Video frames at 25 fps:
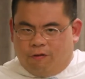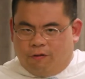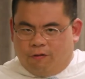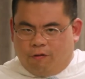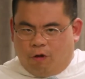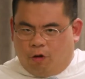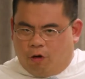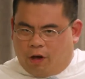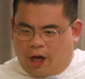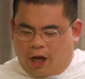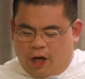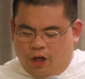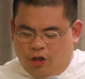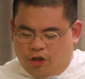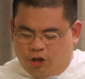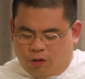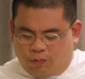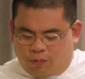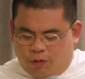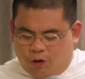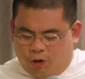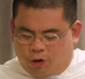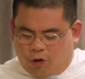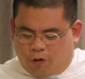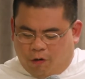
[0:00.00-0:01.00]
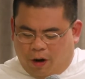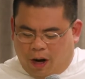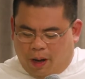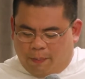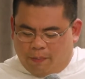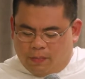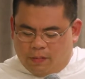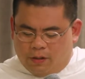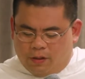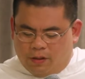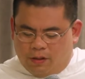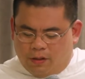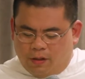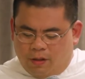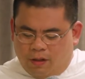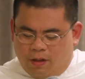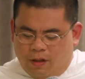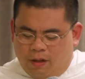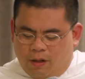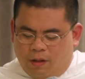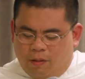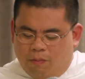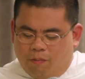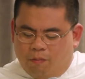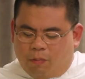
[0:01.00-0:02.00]
vocation programs,
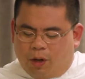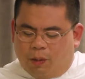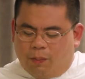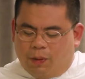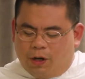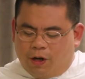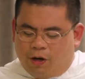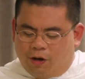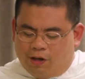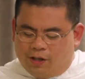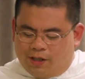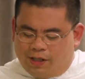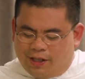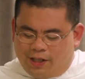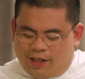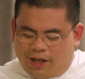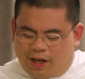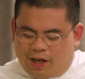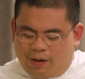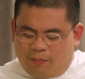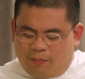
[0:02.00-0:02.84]
but because the young